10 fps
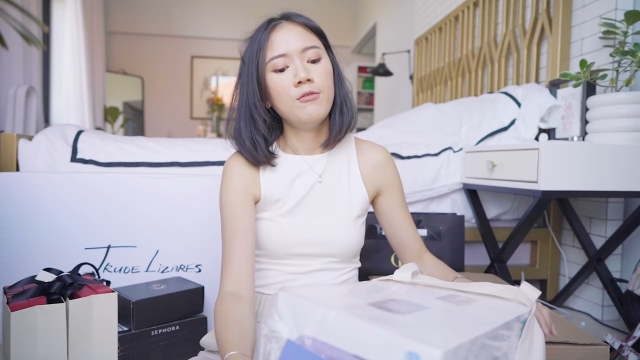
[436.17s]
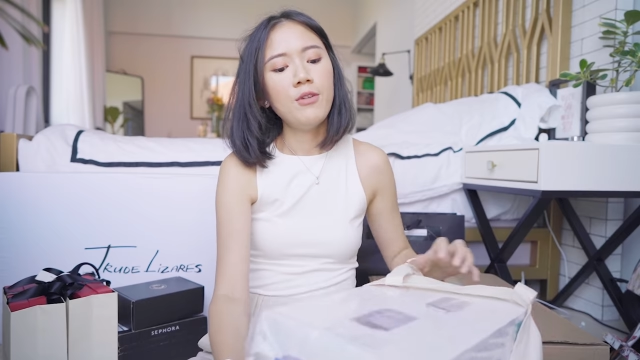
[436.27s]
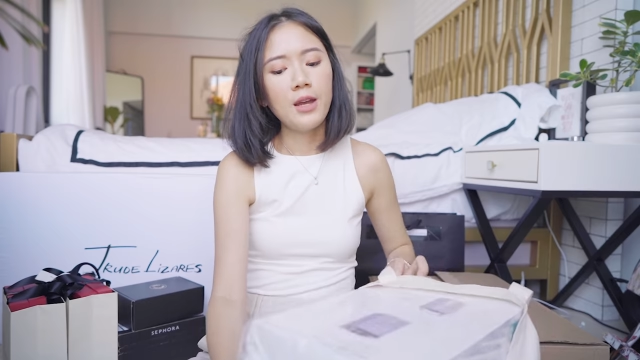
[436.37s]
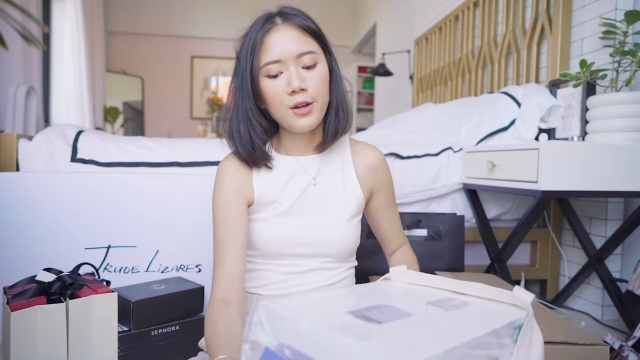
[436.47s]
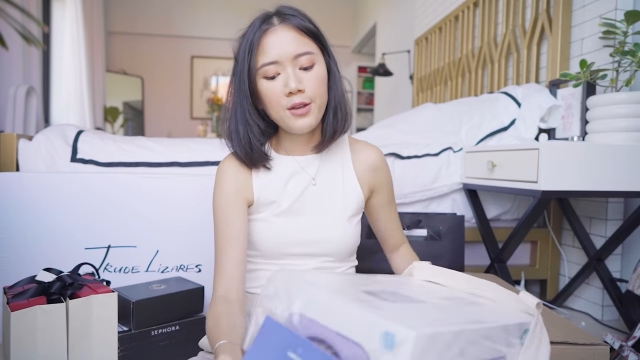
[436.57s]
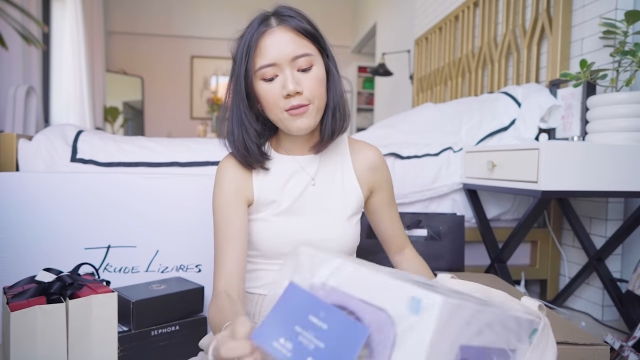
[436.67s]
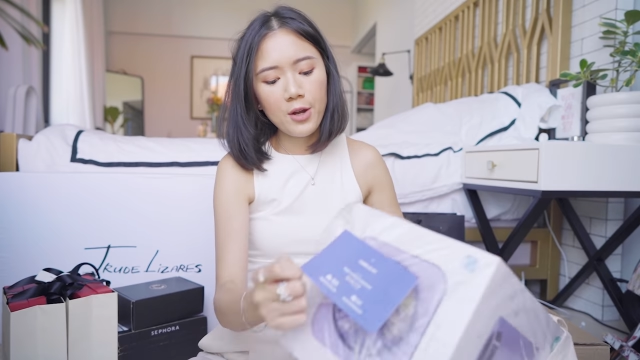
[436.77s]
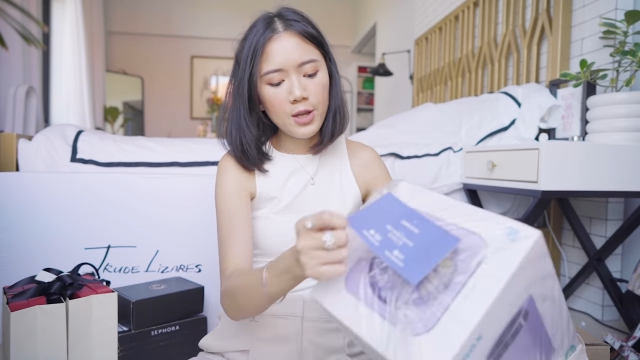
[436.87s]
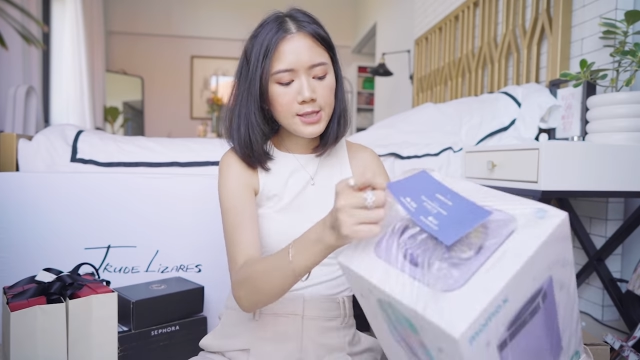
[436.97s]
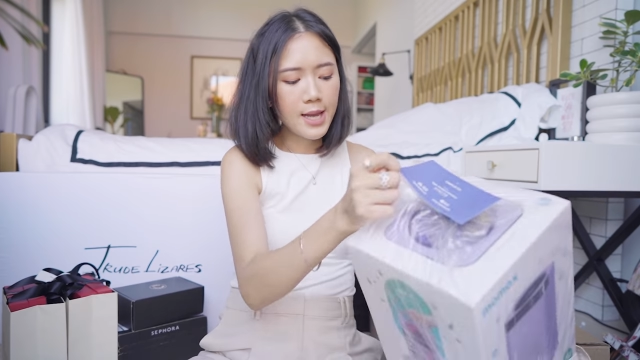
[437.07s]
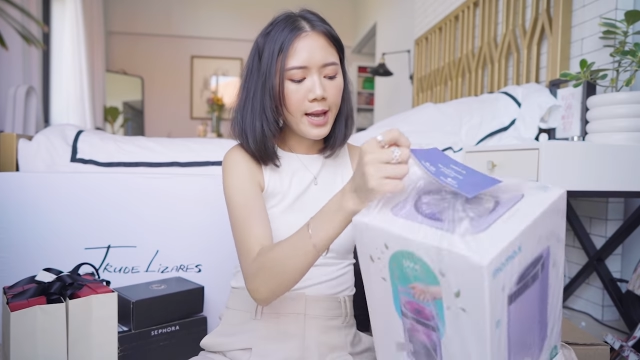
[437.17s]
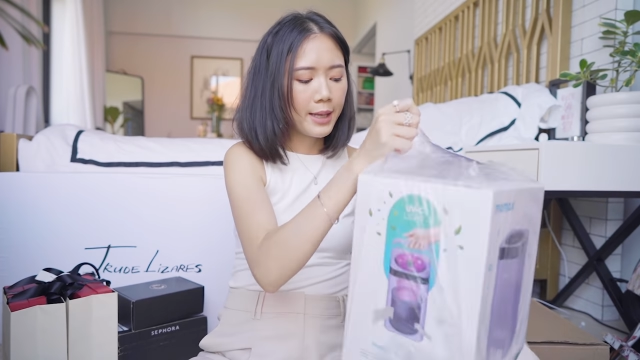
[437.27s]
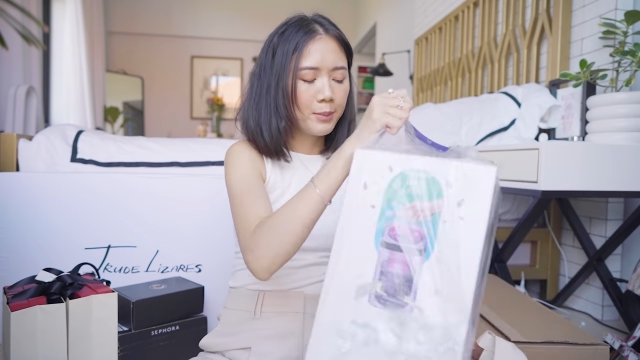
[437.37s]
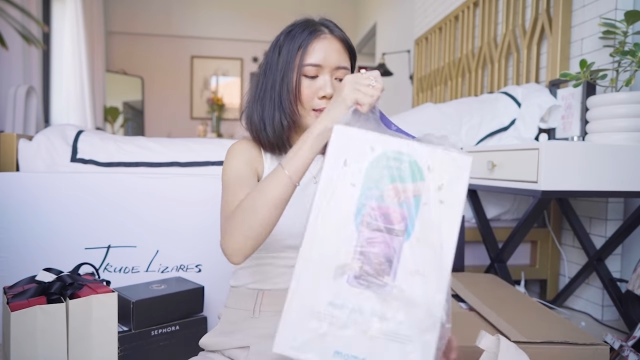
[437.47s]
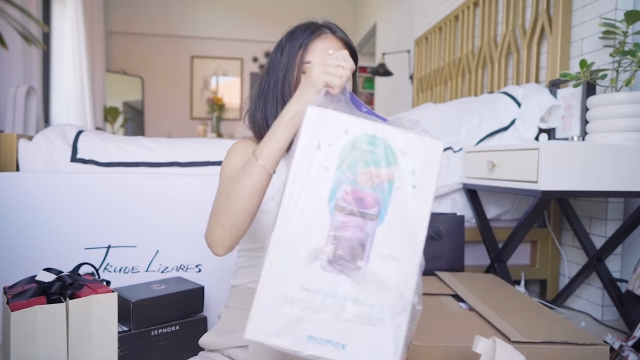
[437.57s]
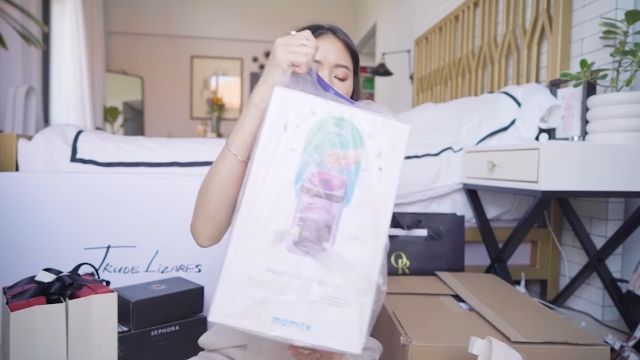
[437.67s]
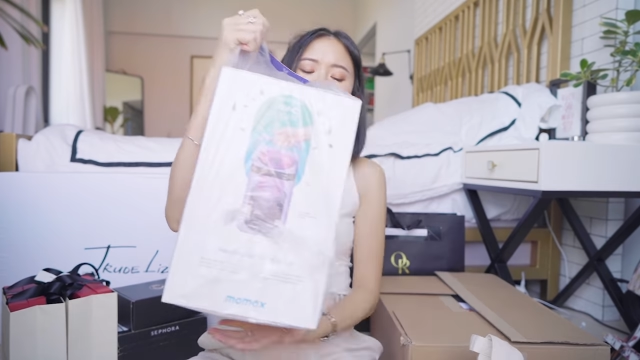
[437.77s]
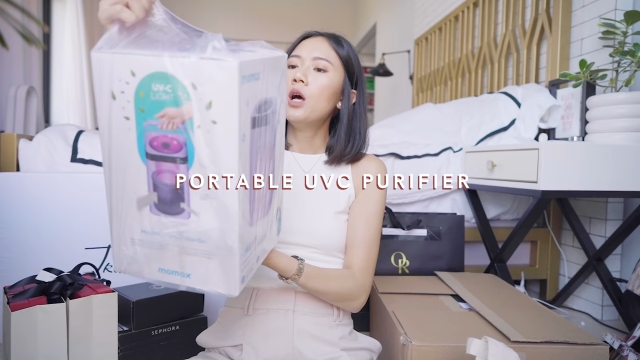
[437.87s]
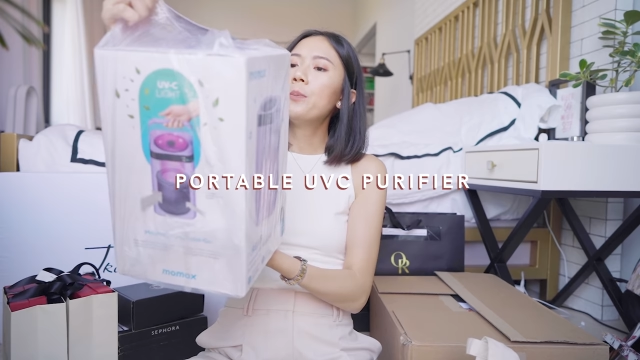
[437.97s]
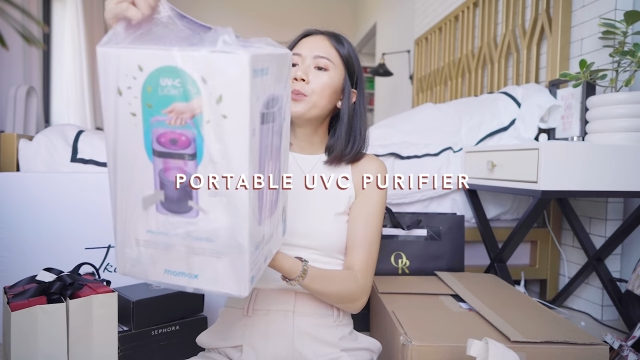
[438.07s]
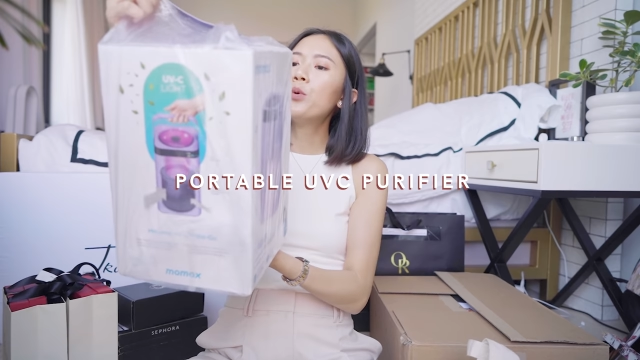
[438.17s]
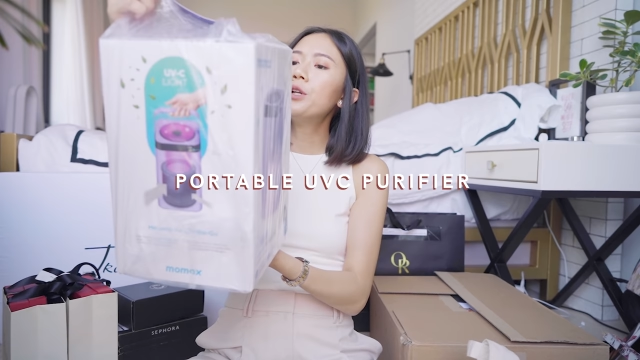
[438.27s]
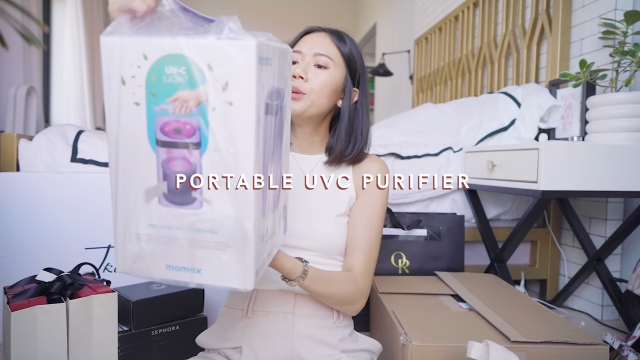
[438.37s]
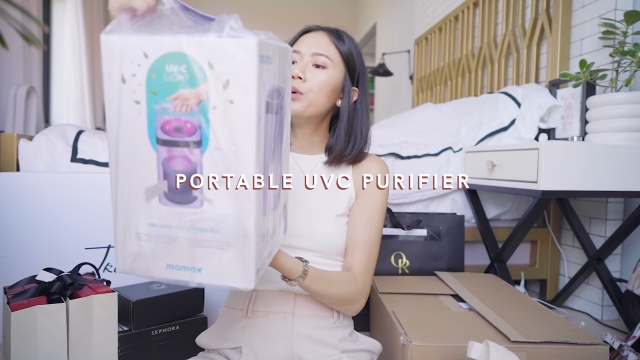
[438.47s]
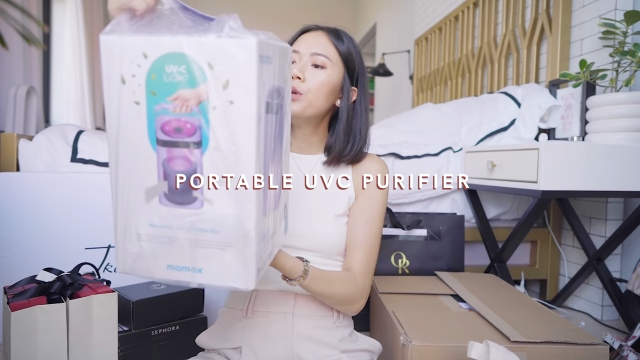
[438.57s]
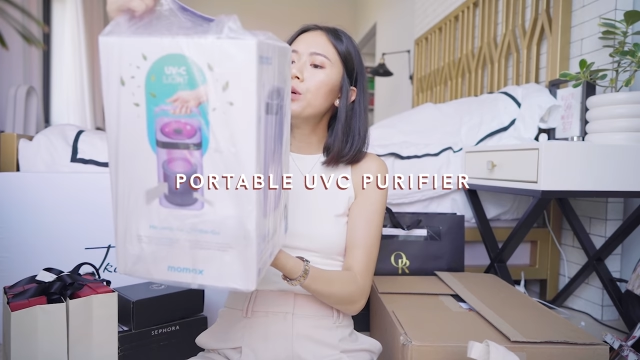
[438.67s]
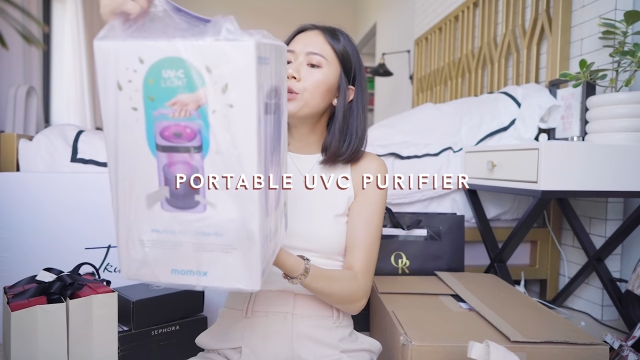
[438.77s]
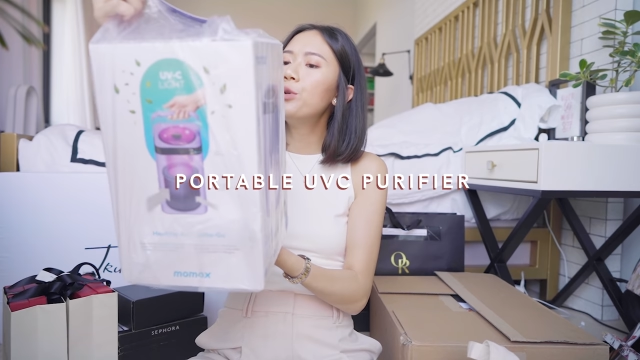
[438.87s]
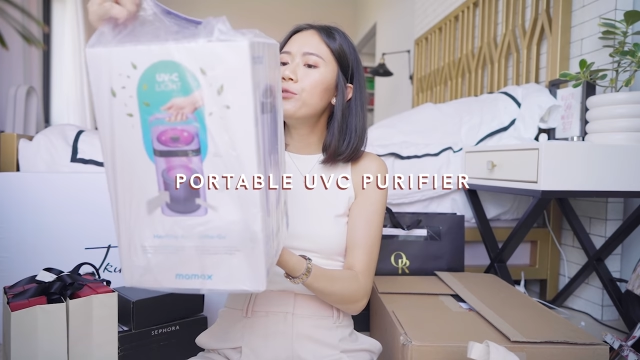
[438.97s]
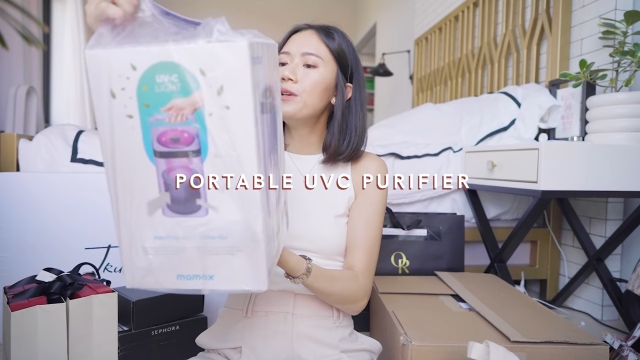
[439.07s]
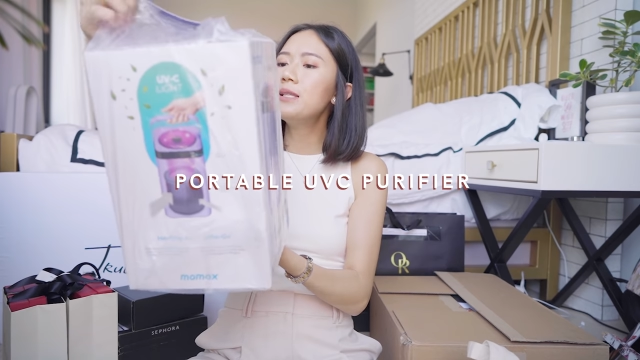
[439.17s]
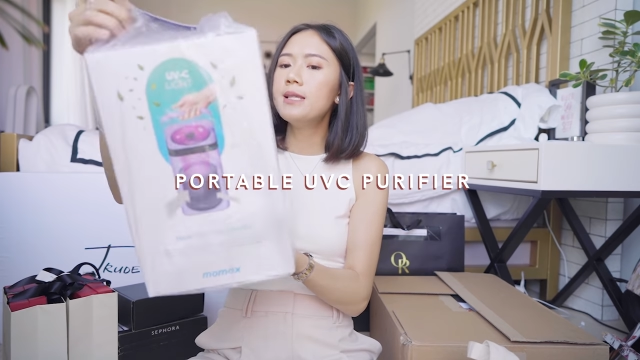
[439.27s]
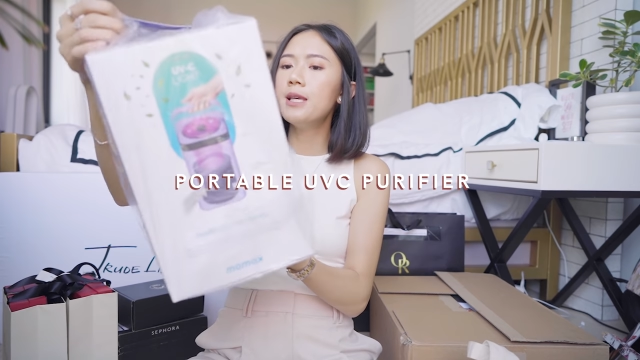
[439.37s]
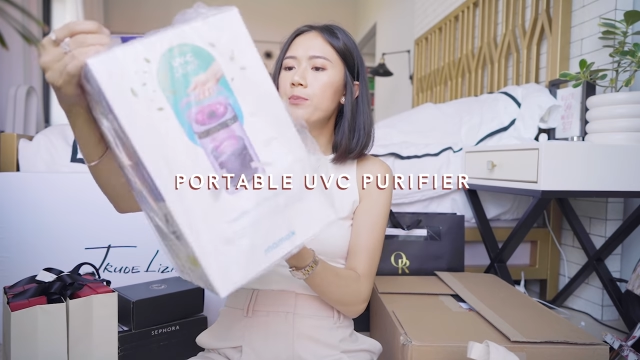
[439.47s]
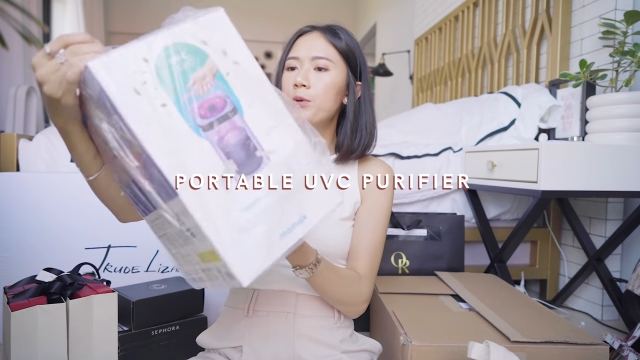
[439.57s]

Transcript: very, very tiny. A portable UVC